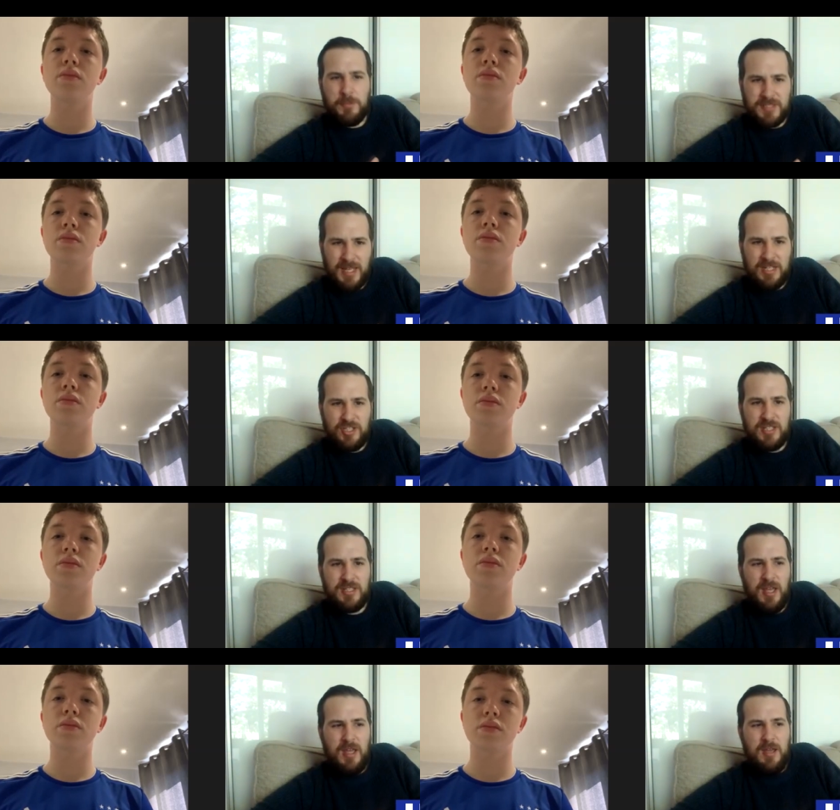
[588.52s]
Speaker 1: stages.
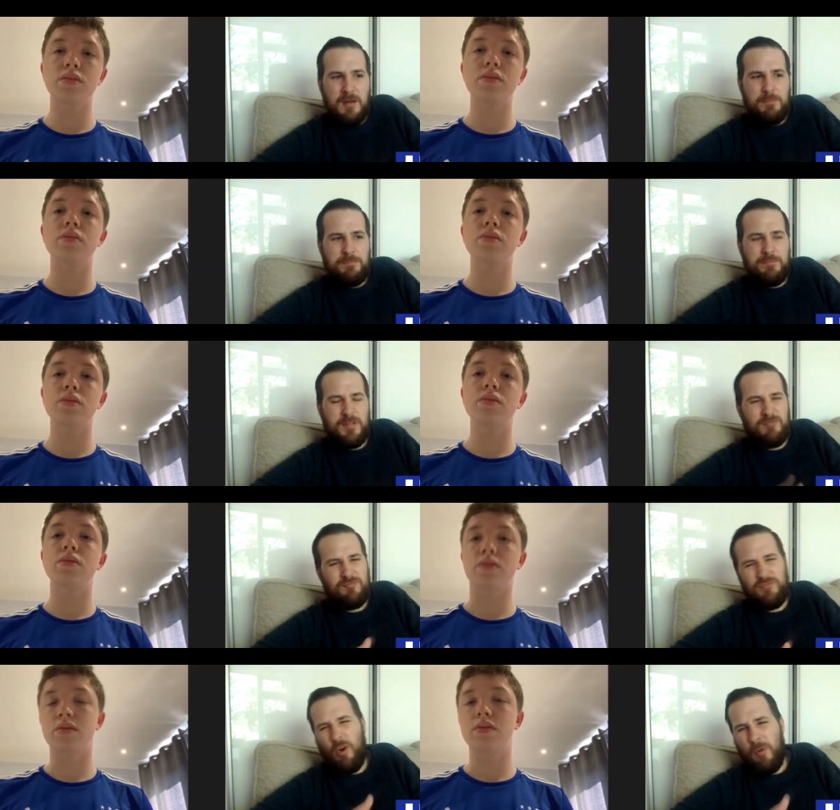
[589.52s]
But
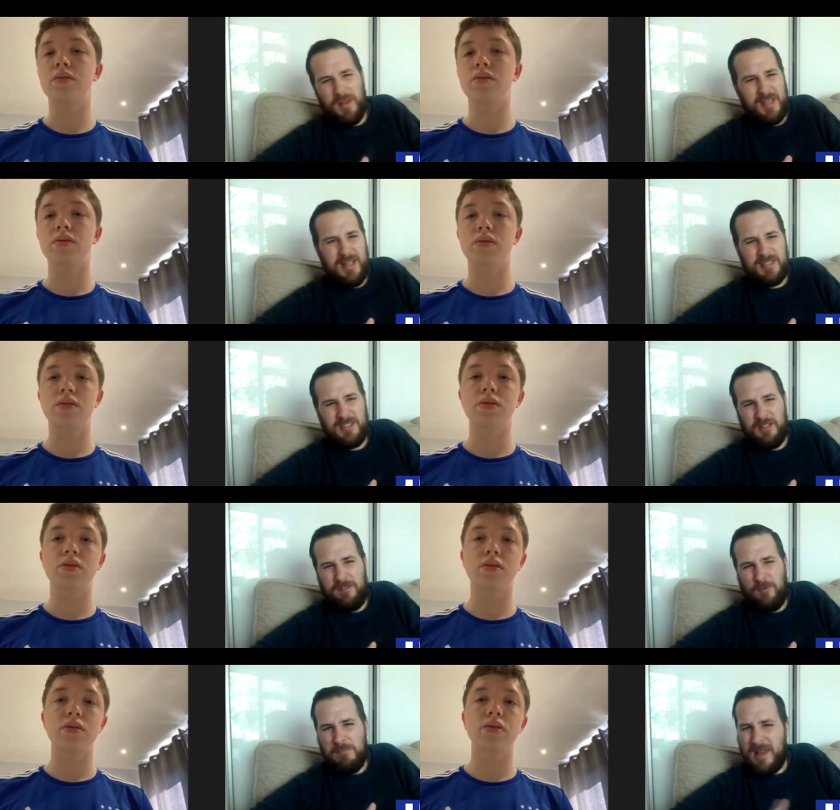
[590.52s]
normally, it's a
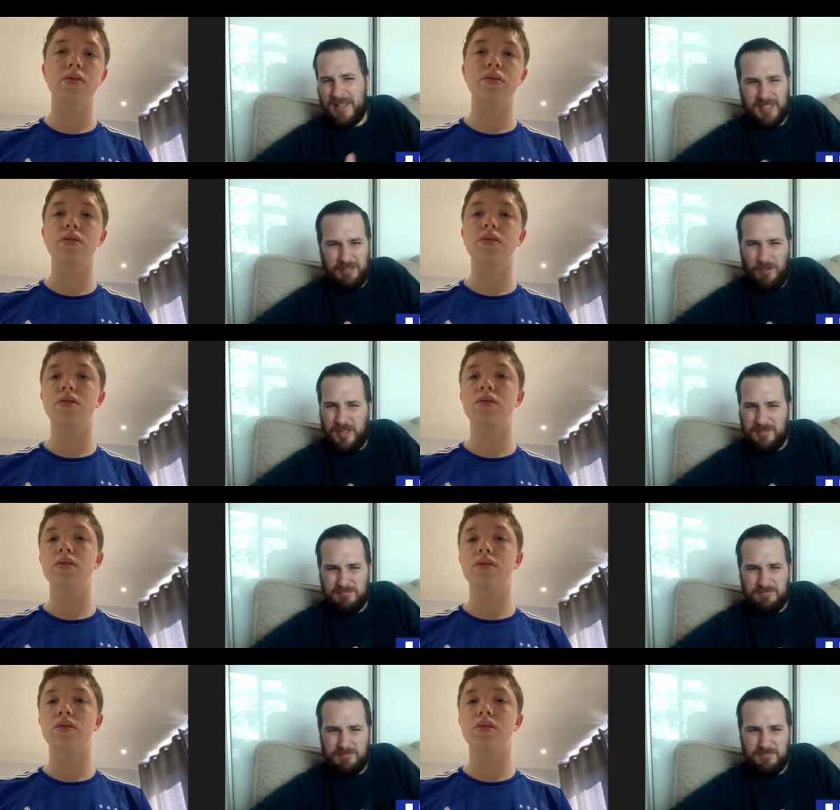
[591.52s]
formality, right?
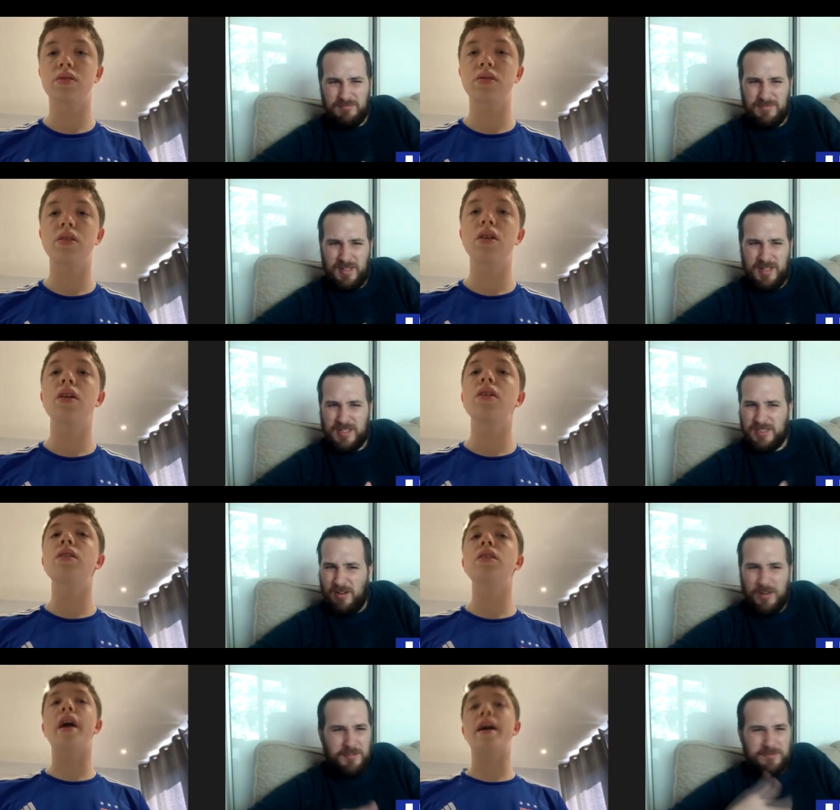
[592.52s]
And it's
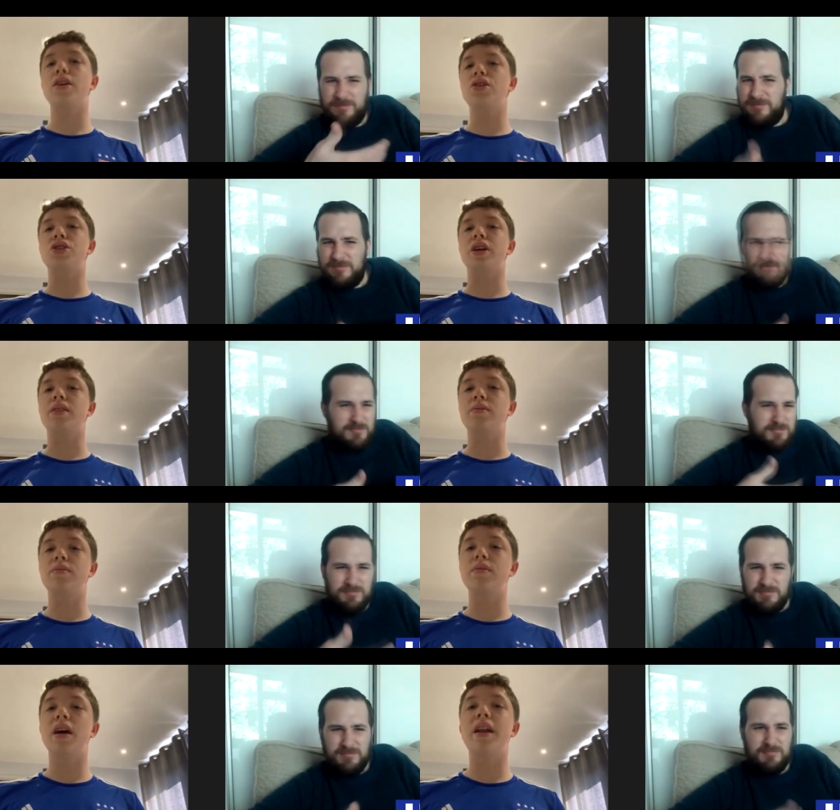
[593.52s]
kind yeah, of... usually,
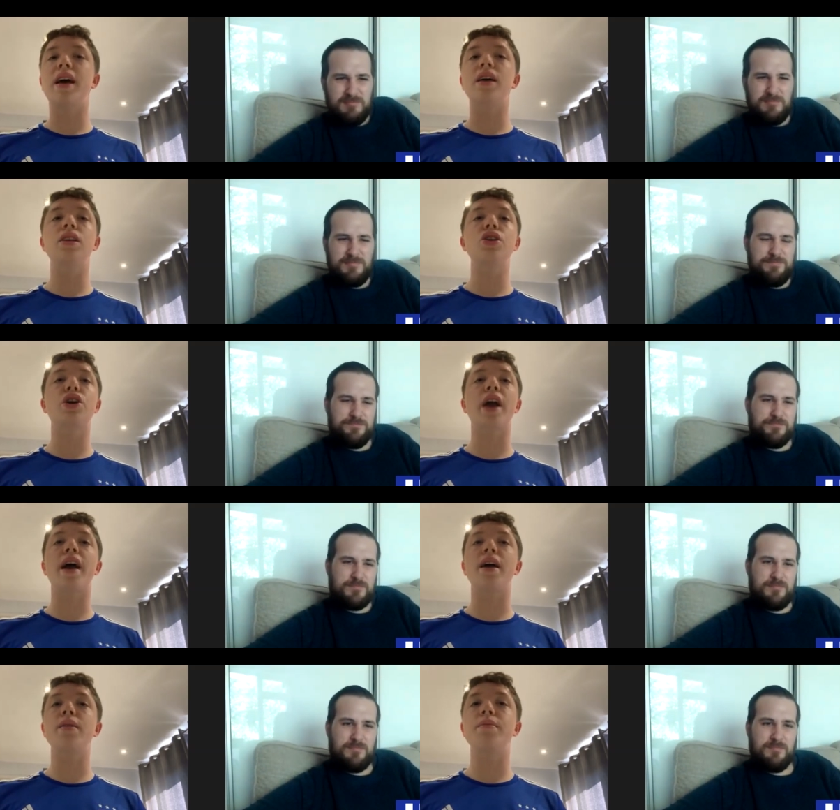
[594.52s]
Speaker 2: and you
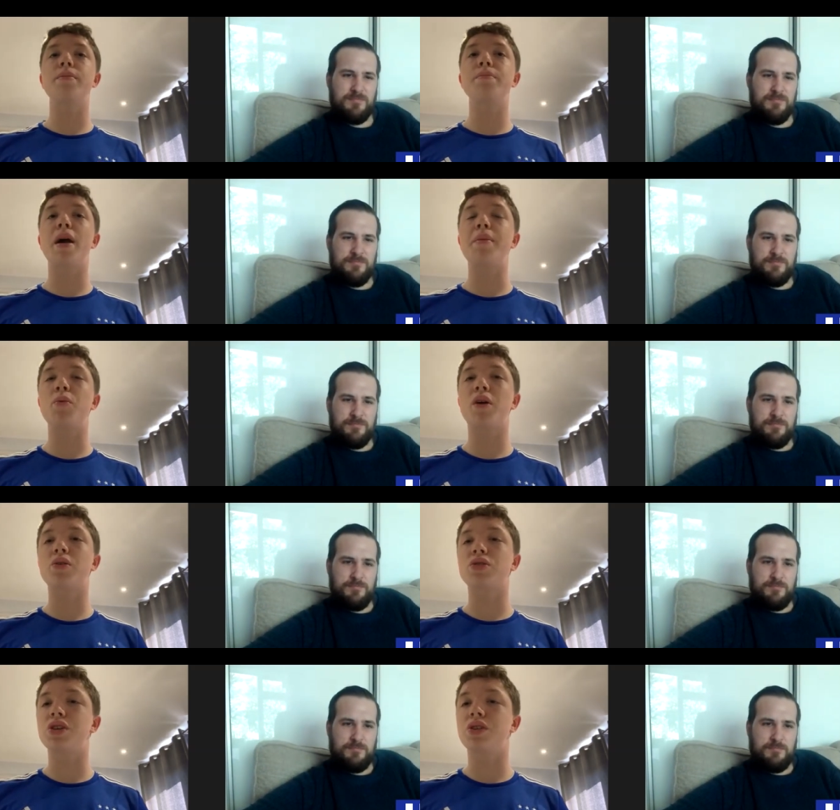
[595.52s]
get maybe one or
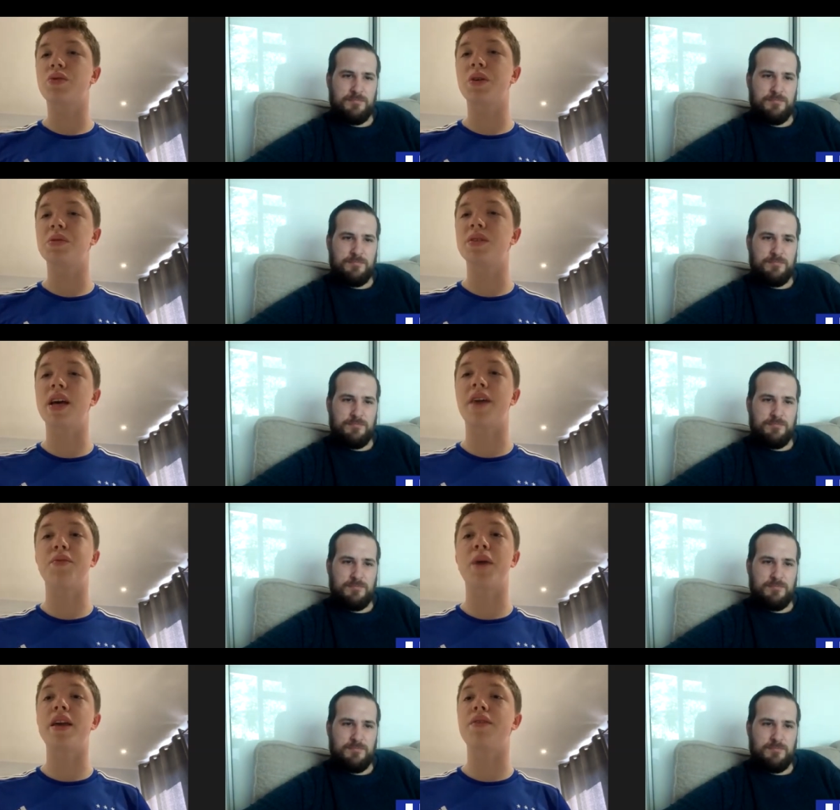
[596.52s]
two groups of death
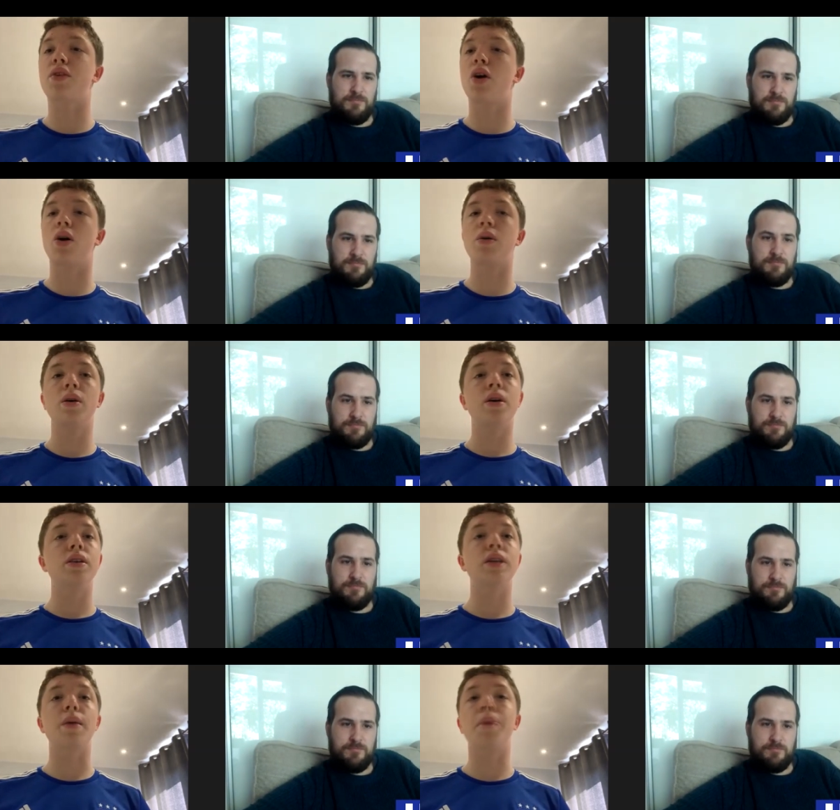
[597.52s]
where you've got
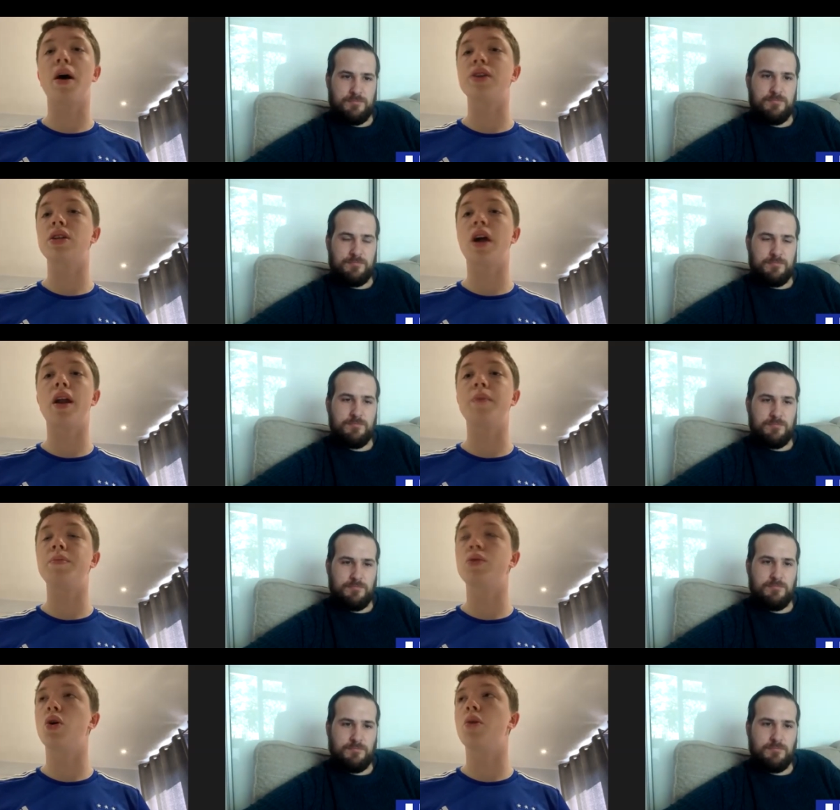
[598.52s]
say Barcelona,
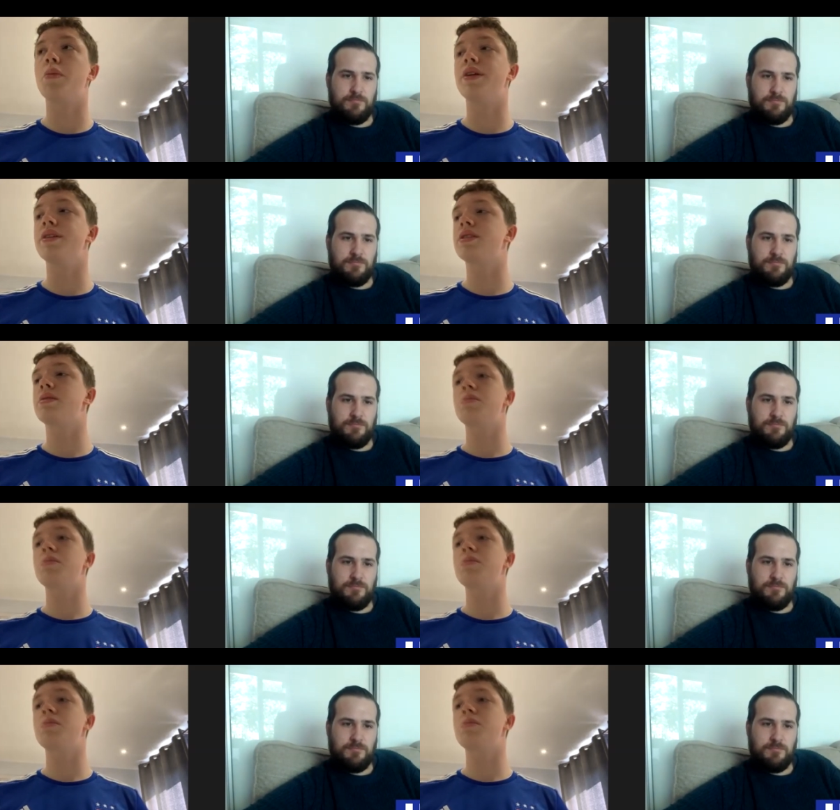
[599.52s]
Dortmund,